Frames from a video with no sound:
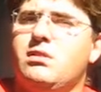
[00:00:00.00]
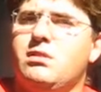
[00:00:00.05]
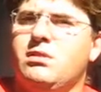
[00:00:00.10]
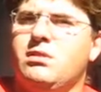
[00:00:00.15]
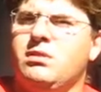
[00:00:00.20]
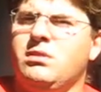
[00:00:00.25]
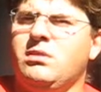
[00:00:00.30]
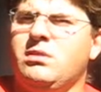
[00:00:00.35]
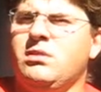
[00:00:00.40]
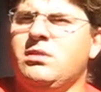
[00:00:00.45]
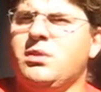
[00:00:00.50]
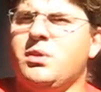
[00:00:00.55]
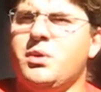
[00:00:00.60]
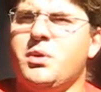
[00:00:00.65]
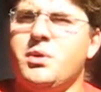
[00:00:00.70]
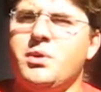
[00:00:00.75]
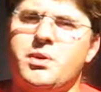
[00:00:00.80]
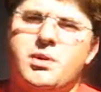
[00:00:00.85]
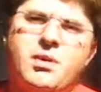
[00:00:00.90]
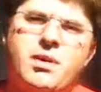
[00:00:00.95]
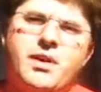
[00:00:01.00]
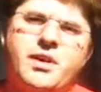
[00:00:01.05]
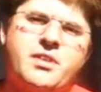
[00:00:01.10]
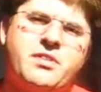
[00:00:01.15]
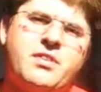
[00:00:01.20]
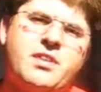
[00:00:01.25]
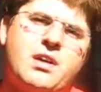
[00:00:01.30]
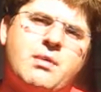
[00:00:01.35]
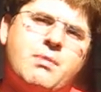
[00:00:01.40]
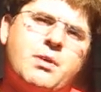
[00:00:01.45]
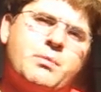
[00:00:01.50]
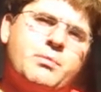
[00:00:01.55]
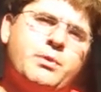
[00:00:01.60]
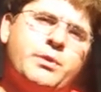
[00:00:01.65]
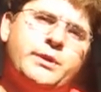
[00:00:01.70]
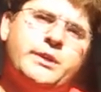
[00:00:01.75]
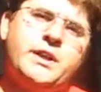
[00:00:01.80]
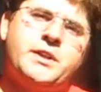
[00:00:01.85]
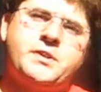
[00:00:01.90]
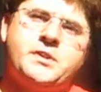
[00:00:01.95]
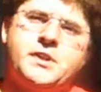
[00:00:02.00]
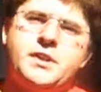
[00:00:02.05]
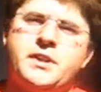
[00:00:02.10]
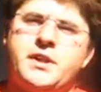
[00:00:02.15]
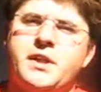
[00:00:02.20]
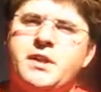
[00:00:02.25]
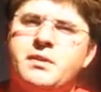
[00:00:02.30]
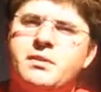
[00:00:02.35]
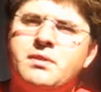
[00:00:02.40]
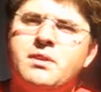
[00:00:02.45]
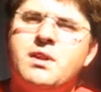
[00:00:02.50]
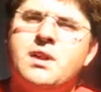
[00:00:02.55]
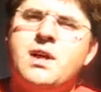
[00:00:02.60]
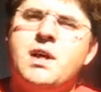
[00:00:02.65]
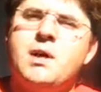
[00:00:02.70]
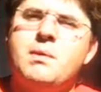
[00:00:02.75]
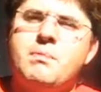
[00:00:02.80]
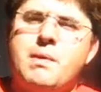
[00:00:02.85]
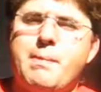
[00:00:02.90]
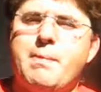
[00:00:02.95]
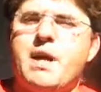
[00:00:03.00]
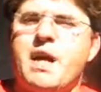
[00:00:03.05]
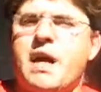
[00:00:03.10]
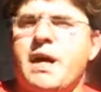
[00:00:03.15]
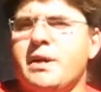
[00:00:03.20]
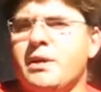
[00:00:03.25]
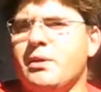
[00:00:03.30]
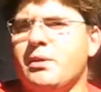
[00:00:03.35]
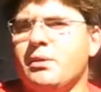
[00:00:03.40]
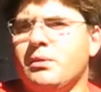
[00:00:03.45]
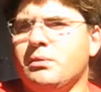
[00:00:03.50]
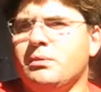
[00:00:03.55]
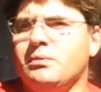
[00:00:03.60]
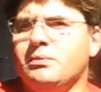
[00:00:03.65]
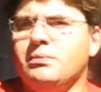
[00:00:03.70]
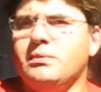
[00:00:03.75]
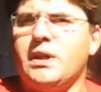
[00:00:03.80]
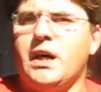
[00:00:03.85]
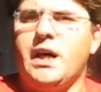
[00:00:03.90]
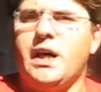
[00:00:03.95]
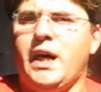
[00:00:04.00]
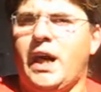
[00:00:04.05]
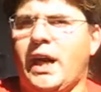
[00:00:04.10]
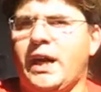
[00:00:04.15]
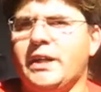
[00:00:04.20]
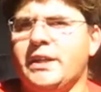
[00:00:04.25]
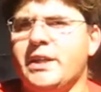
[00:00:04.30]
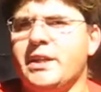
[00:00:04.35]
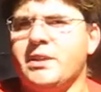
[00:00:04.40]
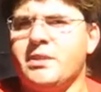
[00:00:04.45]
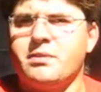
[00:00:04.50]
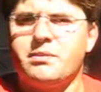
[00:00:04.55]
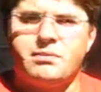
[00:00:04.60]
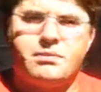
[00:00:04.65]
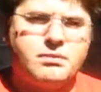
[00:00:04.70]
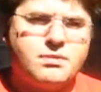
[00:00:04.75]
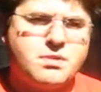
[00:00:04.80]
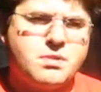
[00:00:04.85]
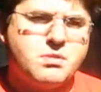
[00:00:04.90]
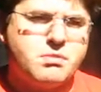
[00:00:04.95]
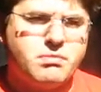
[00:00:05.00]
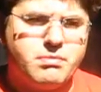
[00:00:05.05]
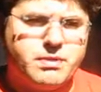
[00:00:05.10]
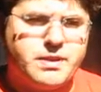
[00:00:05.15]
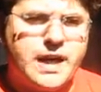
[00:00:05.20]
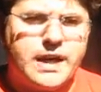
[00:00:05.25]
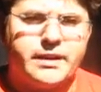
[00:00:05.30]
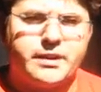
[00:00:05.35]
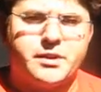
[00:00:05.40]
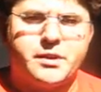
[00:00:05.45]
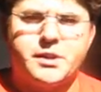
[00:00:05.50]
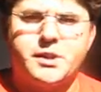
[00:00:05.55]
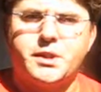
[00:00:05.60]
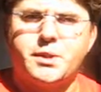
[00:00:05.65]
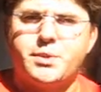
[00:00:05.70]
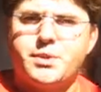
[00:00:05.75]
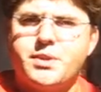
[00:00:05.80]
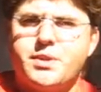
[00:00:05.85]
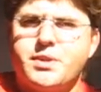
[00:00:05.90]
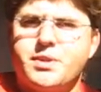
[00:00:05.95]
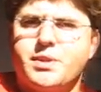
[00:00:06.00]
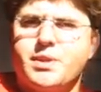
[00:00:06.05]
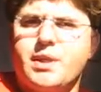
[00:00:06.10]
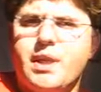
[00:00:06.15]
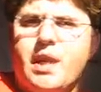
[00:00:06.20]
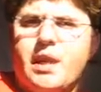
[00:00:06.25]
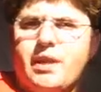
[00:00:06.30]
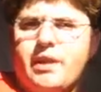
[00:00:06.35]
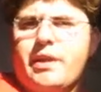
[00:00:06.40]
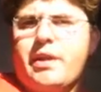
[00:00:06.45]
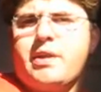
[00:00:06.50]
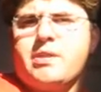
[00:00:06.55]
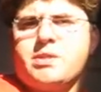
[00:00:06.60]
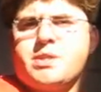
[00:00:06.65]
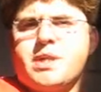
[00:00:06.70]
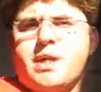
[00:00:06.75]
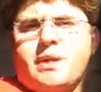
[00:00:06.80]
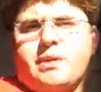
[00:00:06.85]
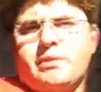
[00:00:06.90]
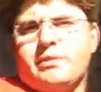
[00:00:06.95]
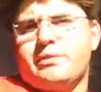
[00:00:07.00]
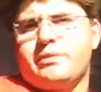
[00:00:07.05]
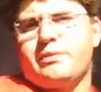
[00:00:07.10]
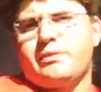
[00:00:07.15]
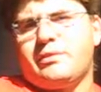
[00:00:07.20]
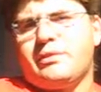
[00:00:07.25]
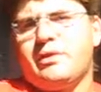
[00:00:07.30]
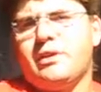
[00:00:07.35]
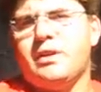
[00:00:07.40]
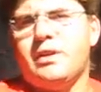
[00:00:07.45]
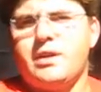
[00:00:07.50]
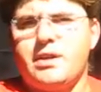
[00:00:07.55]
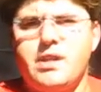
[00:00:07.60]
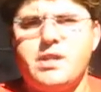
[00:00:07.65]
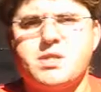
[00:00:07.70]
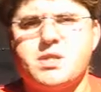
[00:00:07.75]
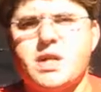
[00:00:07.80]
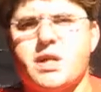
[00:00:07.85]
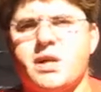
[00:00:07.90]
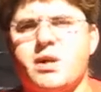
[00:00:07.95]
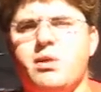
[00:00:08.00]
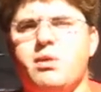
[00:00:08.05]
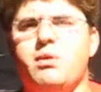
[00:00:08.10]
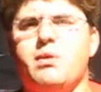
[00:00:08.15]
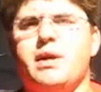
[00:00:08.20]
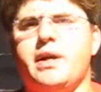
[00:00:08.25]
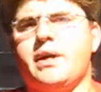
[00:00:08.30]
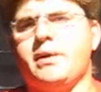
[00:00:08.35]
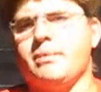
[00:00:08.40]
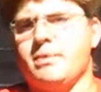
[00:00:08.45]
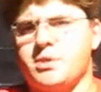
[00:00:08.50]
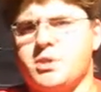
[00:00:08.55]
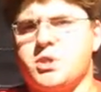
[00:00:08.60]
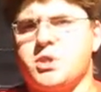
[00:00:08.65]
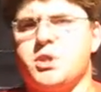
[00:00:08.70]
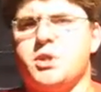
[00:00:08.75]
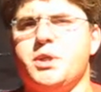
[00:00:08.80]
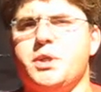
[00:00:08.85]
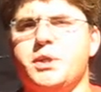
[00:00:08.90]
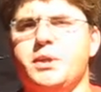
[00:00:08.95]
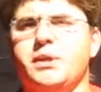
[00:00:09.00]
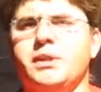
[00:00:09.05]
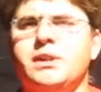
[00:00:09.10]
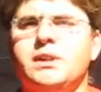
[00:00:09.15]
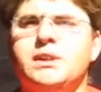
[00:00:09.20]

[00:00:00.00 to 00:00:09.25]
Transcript: mm, do you know anything about multithreading? Maybe I know. I didn't tell the truth. I, I said, yes, I know. It was true.